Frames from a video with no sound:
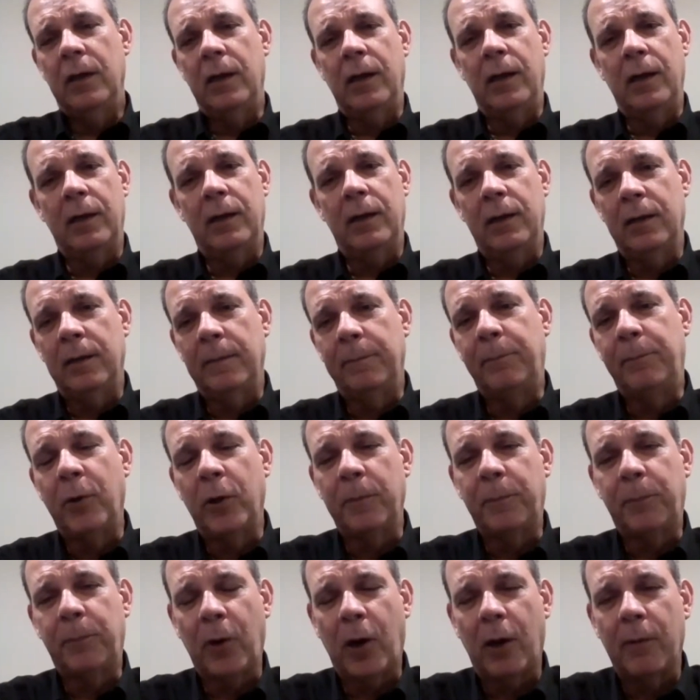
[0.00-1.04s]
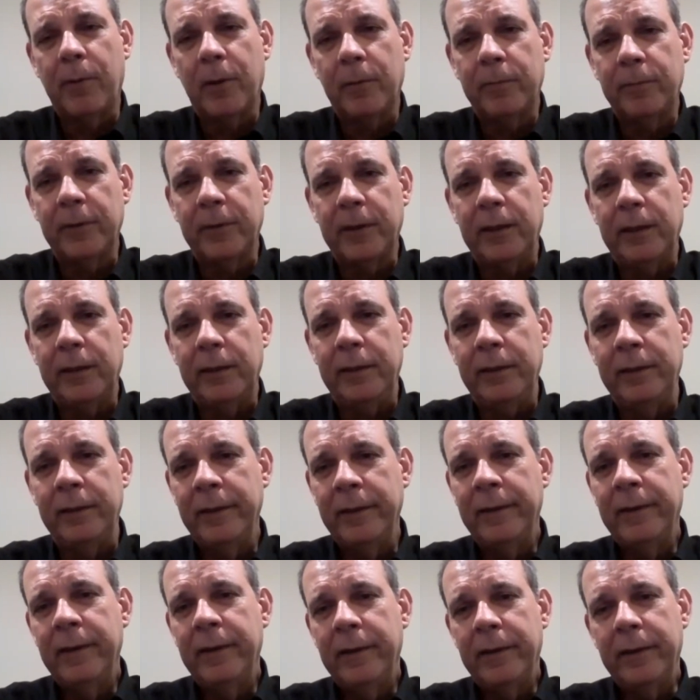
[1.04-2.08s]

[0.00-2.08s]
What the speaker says: but probably,